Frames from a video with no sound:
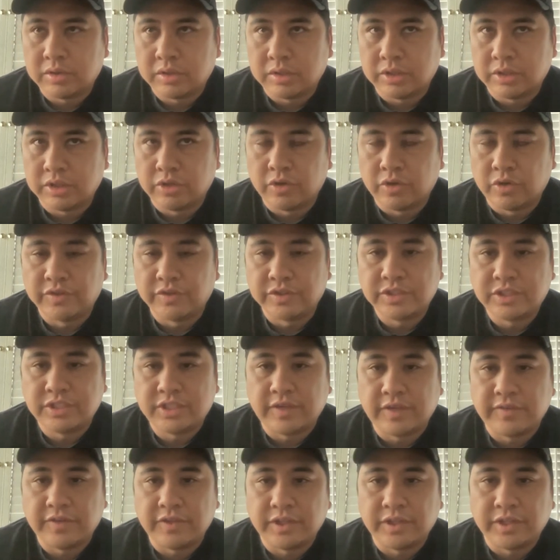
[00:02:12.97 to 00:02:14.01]
a little over
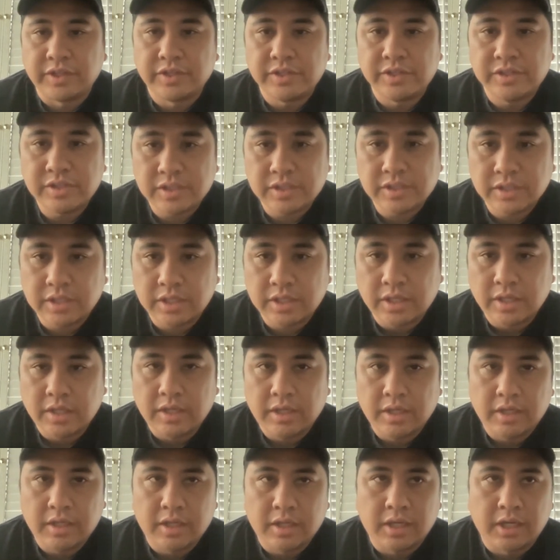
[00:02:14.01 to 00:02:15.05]
seven years.
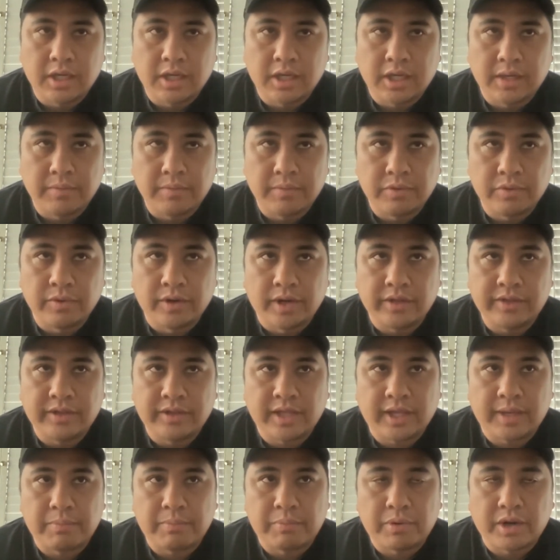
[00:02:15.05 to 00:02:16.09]
Uh, throughout
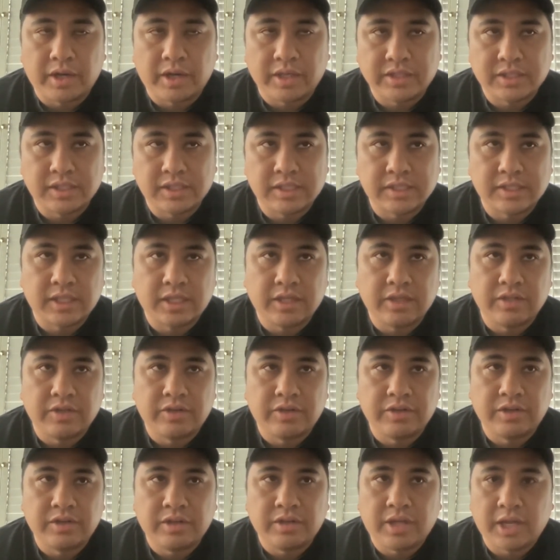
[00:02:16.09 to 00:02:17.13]
that process, I
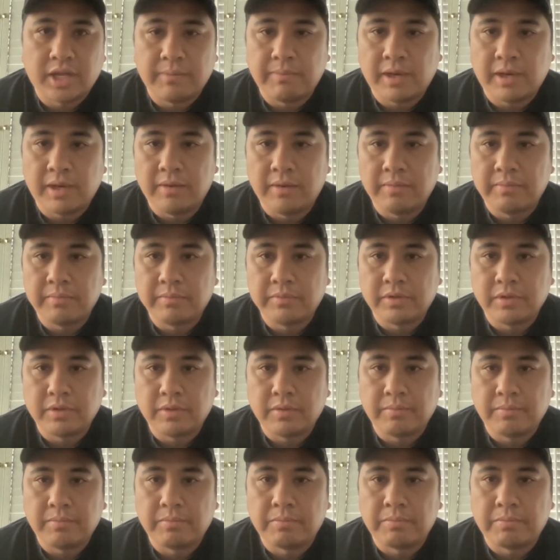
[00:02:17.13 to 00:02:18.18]
learned a lot about you
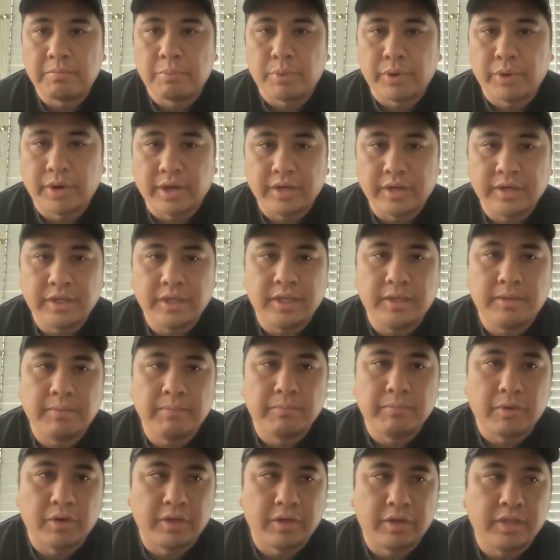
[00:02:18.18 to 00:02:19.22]
know branding,
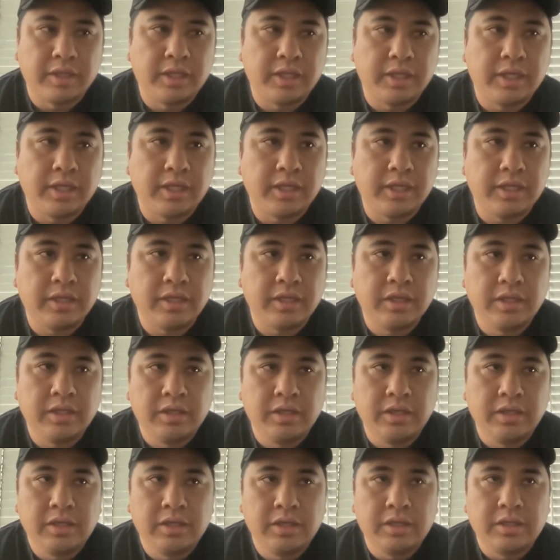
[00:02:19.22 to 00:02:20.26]
marketing,
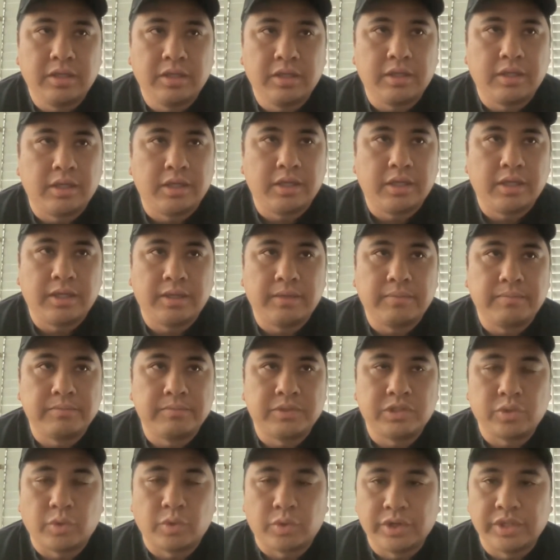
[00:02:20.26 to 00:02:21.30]
uh,
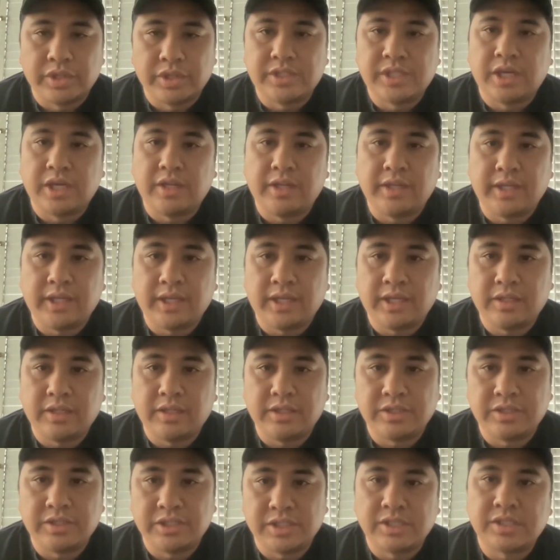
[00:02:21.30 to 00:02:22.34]
storytelling,
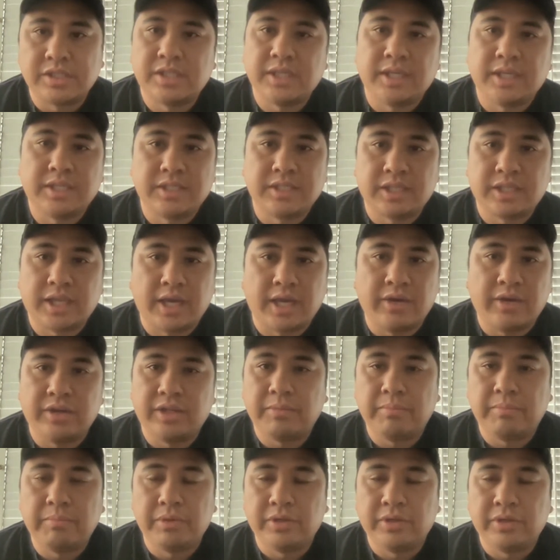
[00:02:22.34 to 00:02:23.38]
logistics,
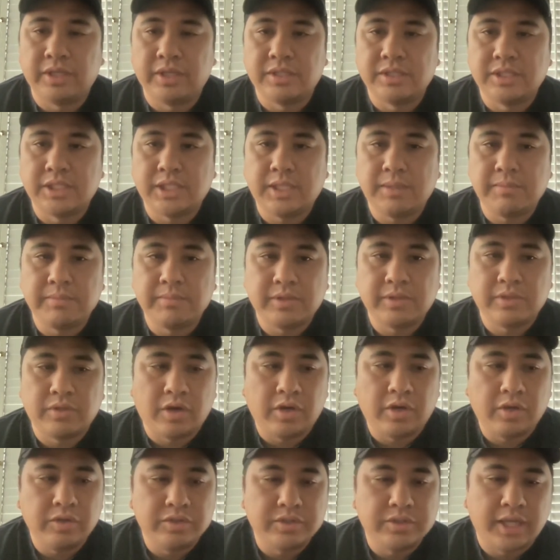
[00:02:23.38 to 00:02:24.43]
accounting, building a team. So
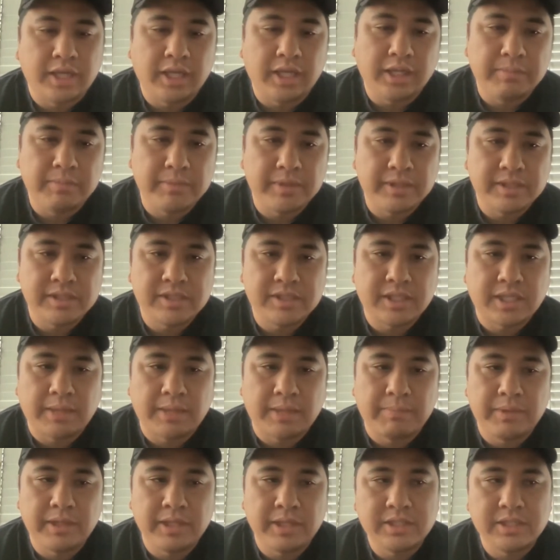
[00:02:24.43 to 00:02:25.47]
all those elements that I
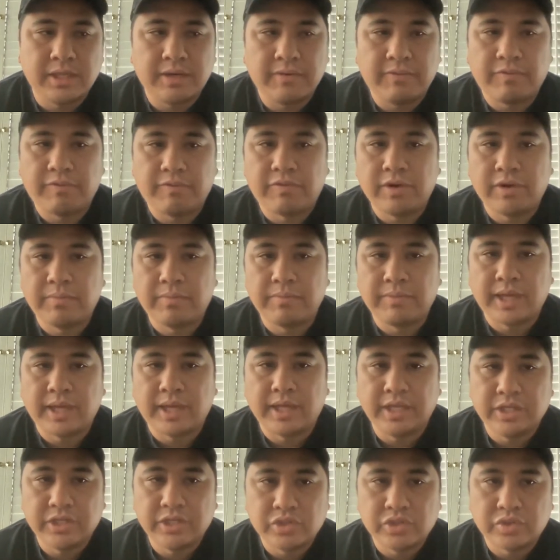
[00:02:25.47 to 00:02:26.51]
picked up from
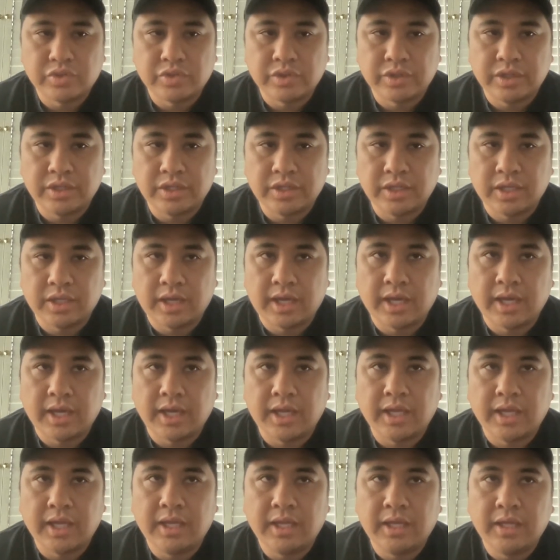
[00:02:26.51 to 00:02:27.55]
that industry,
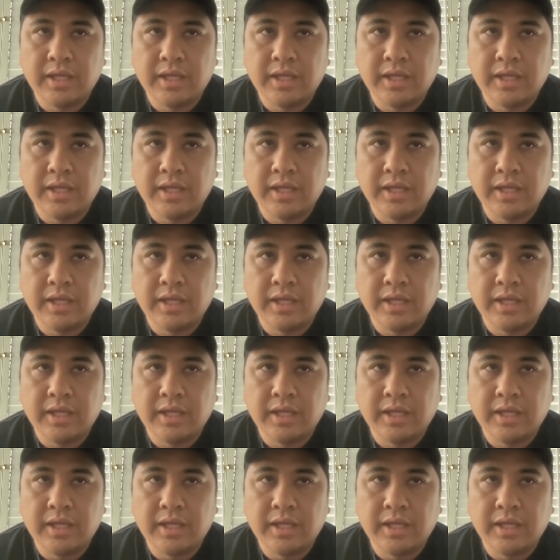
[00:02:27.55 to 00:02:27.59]
I